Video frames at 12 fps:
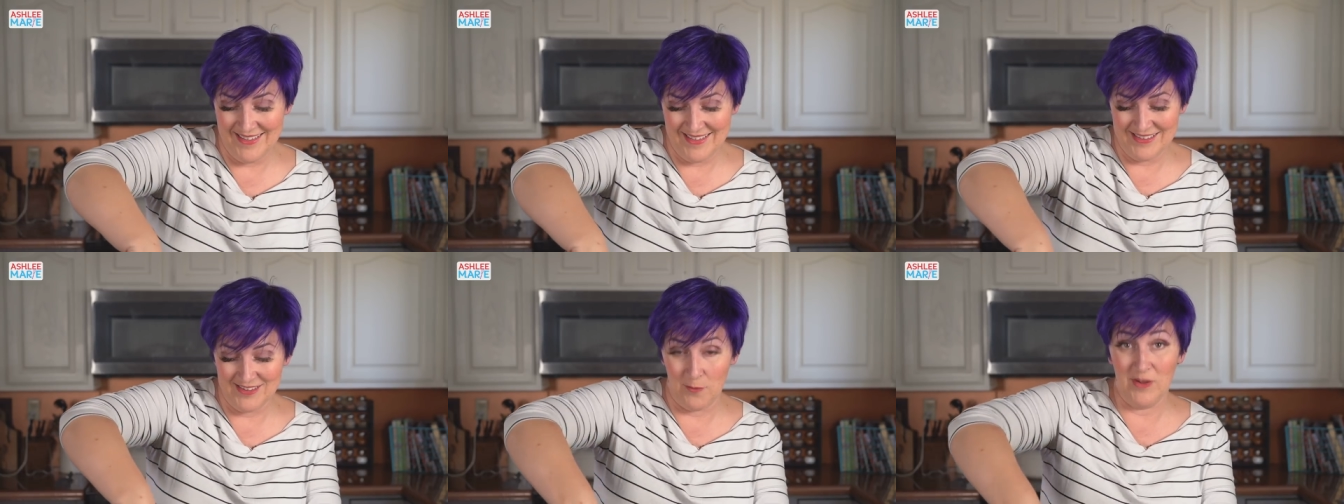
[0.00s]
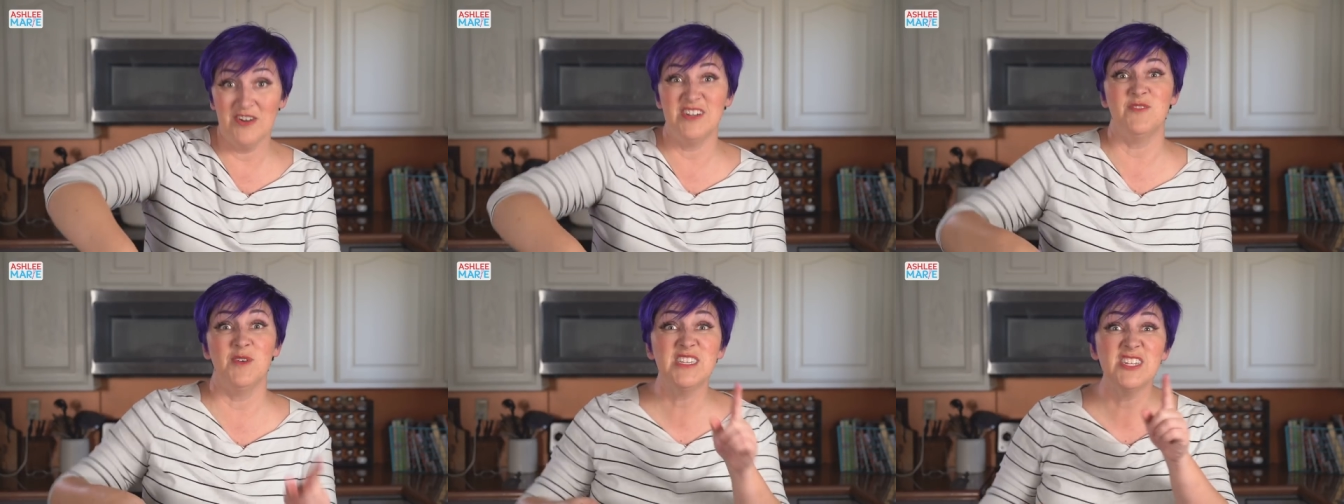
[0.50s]
That's
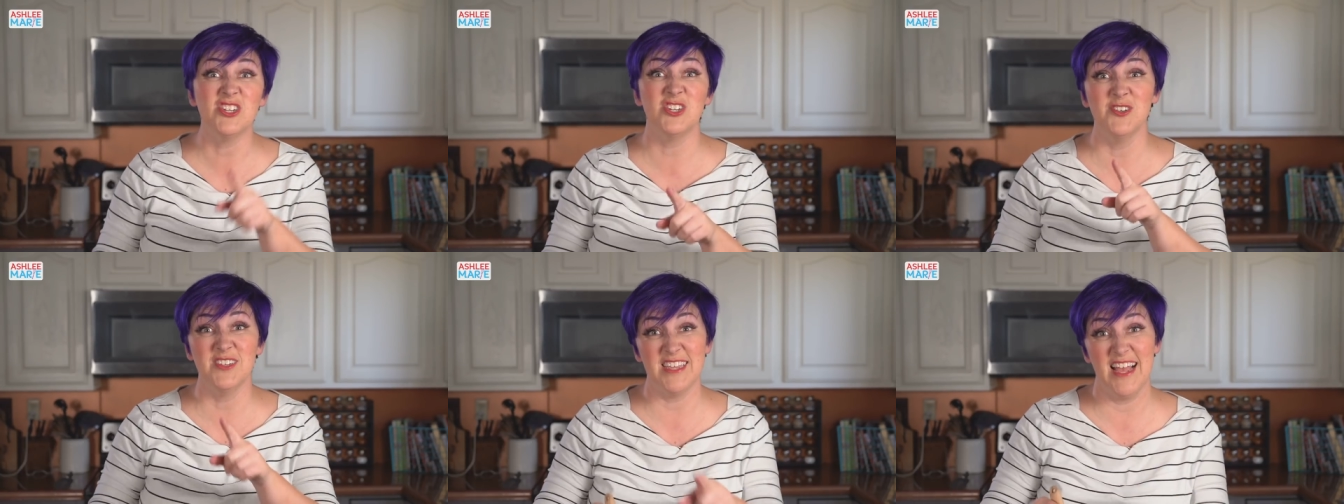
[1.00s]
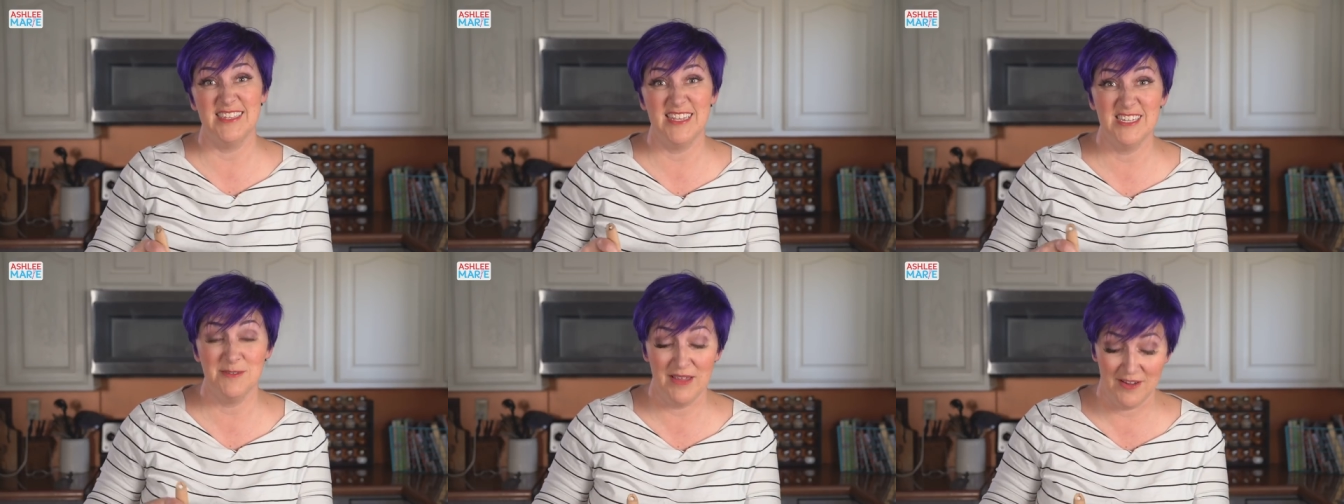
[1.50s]
what's his shoe size?
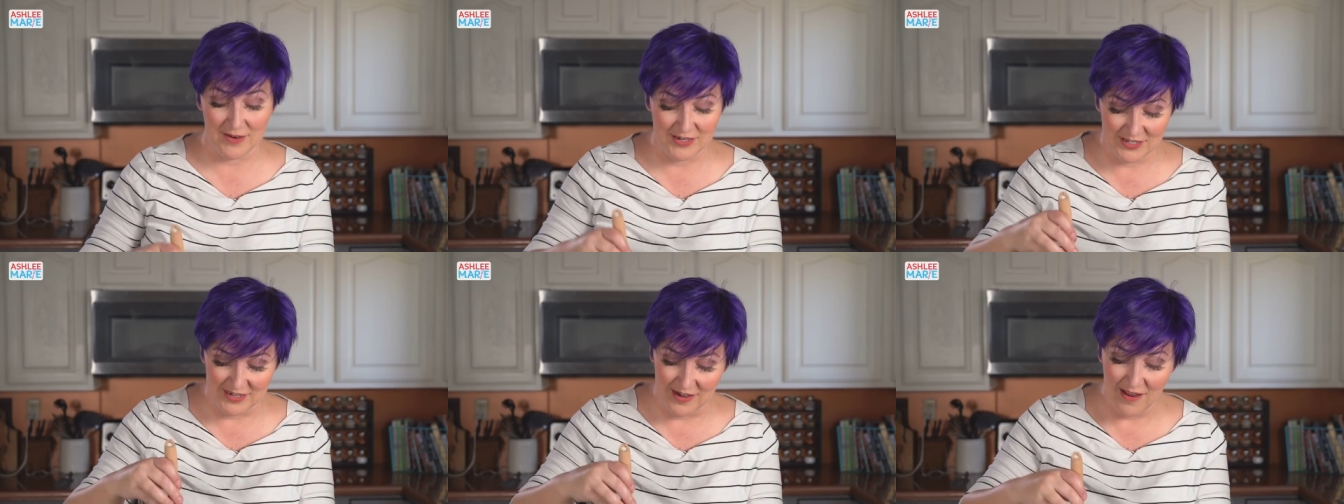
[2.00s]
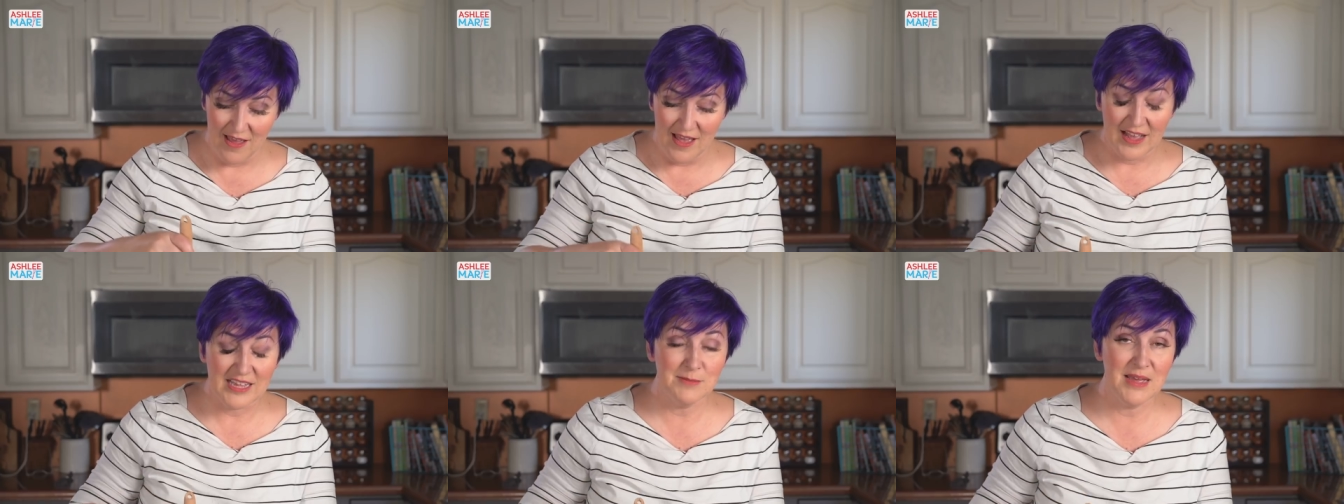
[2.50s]
That's a big question.
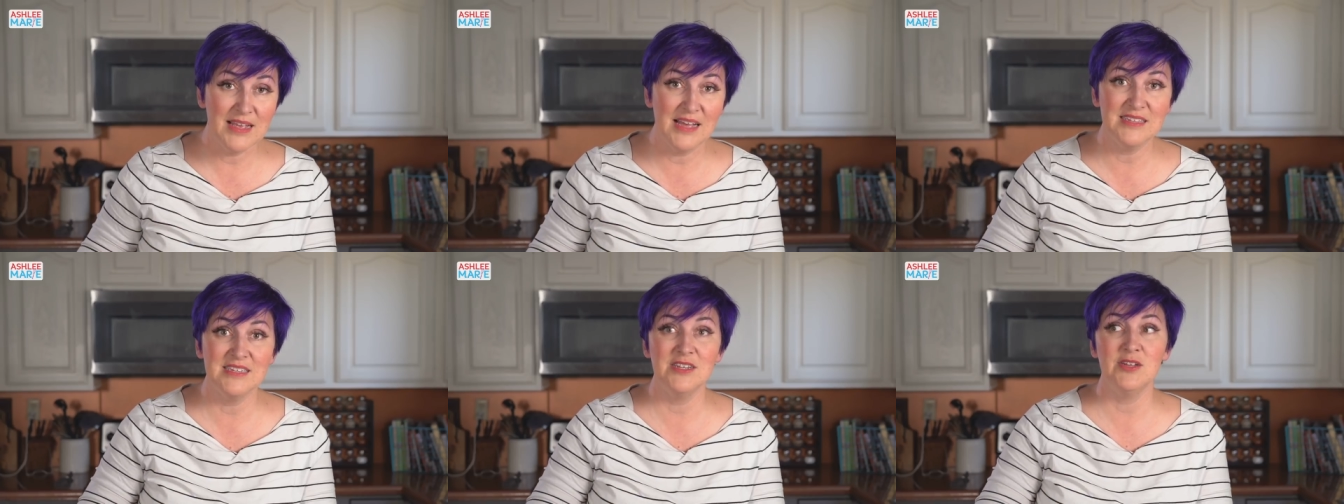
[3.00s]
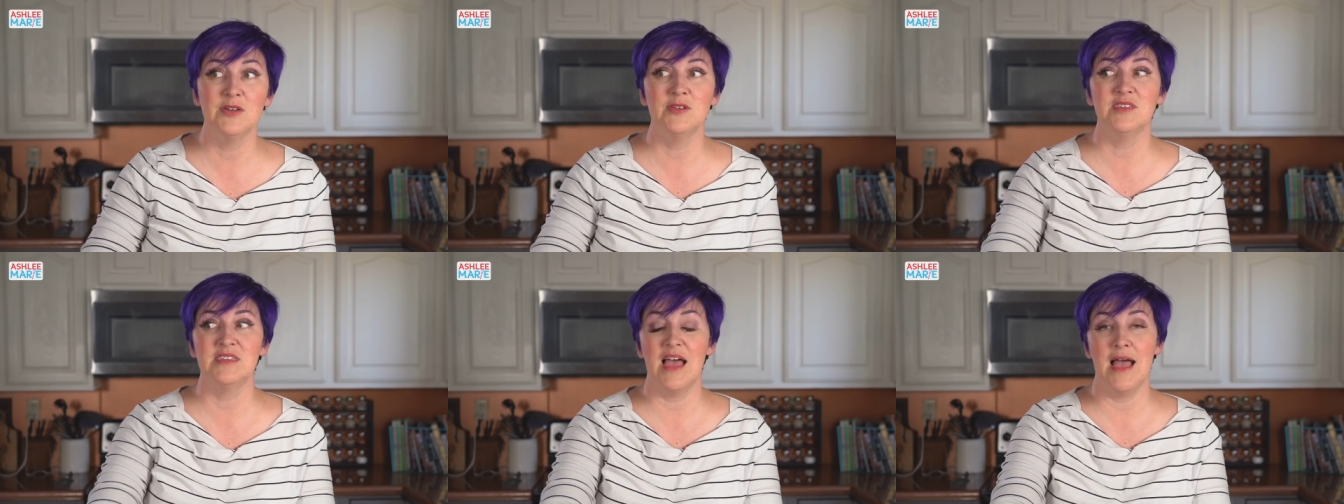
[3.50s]
Because my cousin,
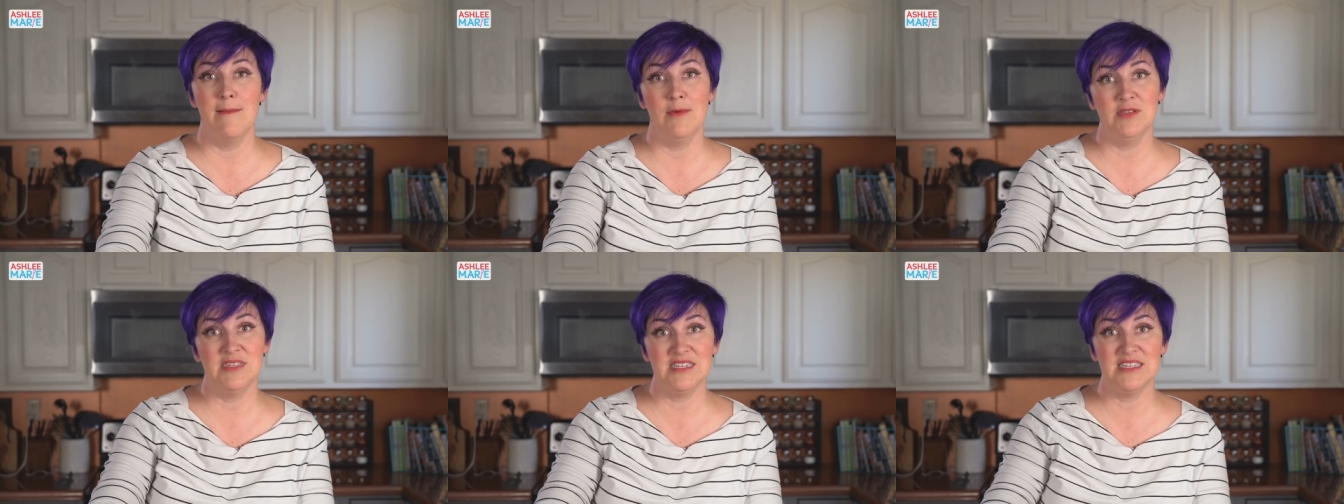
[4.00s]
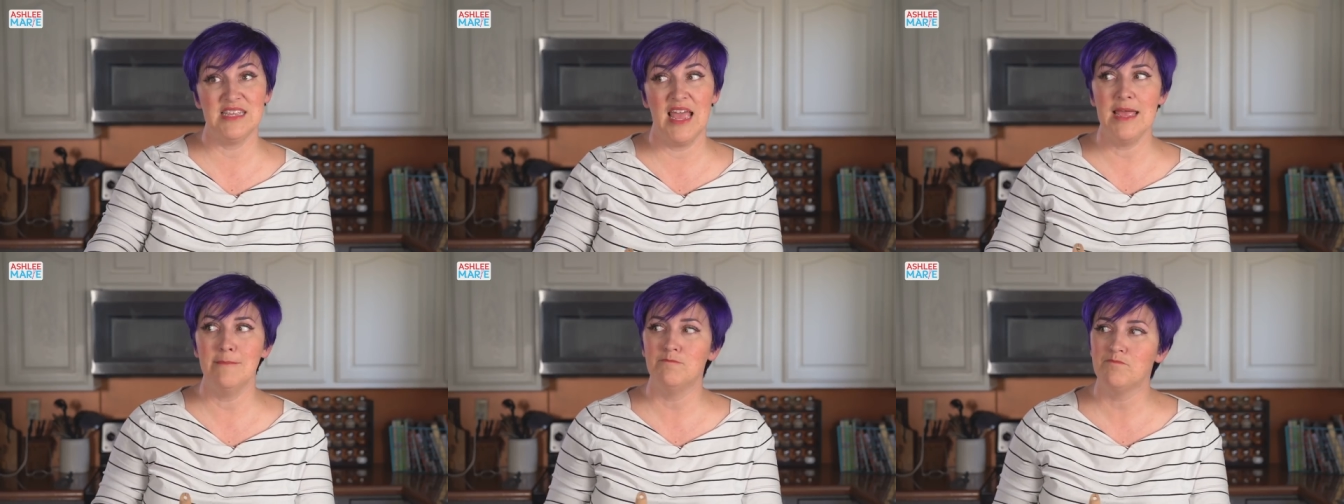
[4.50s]
who's 6'8",